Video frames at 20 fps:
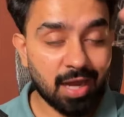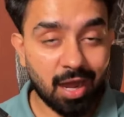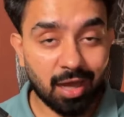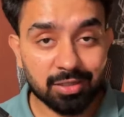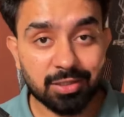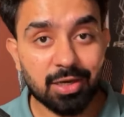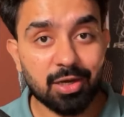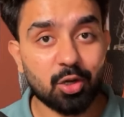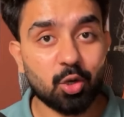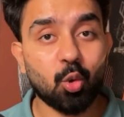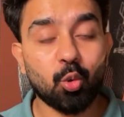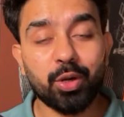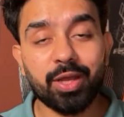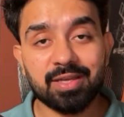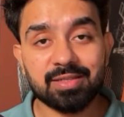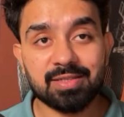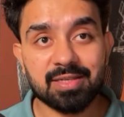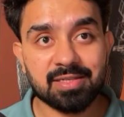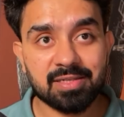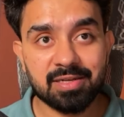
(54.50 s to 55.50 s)
other coding
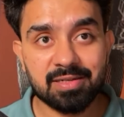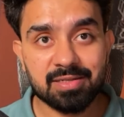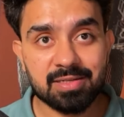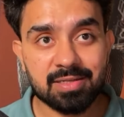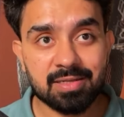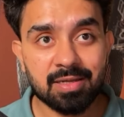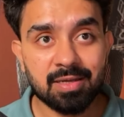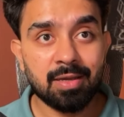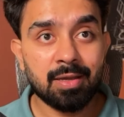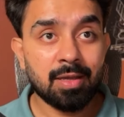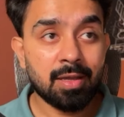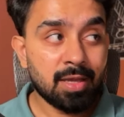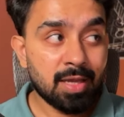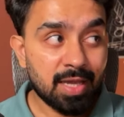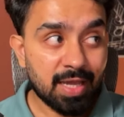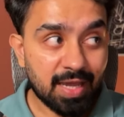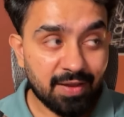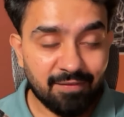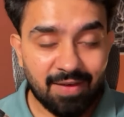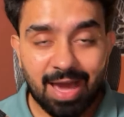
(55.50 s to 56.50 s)
assistants,
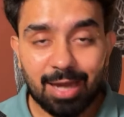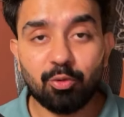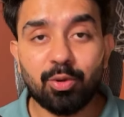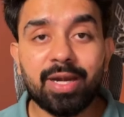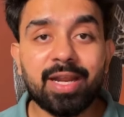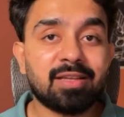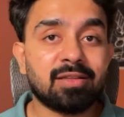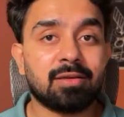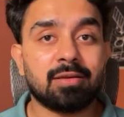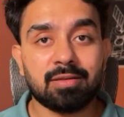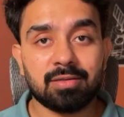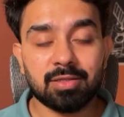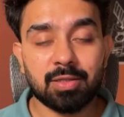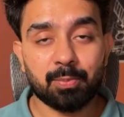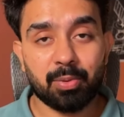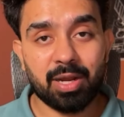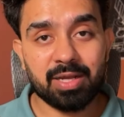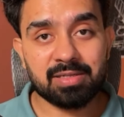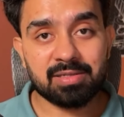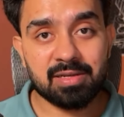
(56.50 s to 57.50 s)
evaluating the
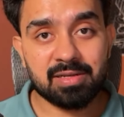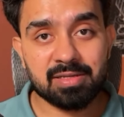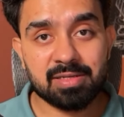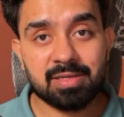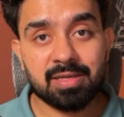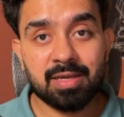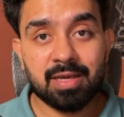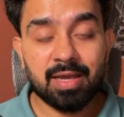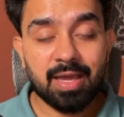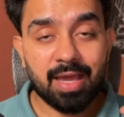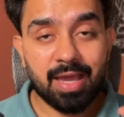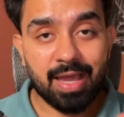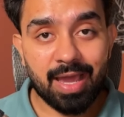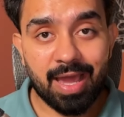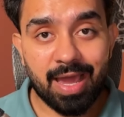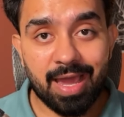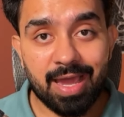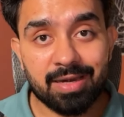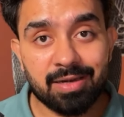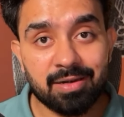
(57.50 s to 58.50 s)
prices,
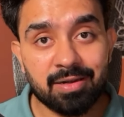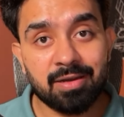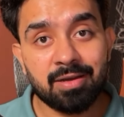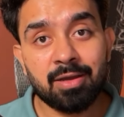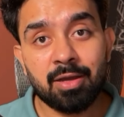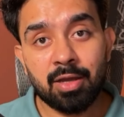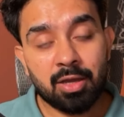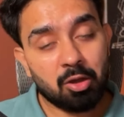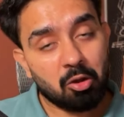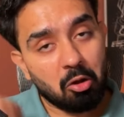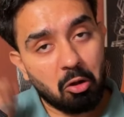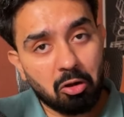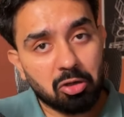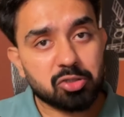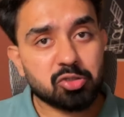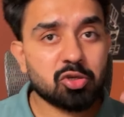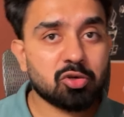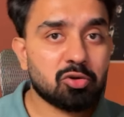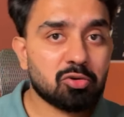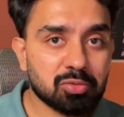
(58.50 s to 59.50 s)
and
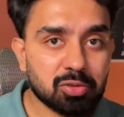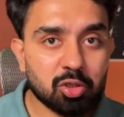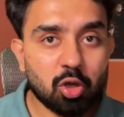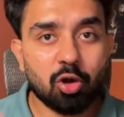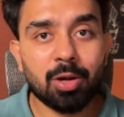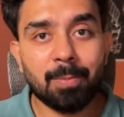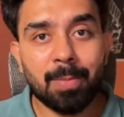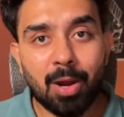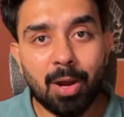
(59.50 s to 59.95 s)
also thought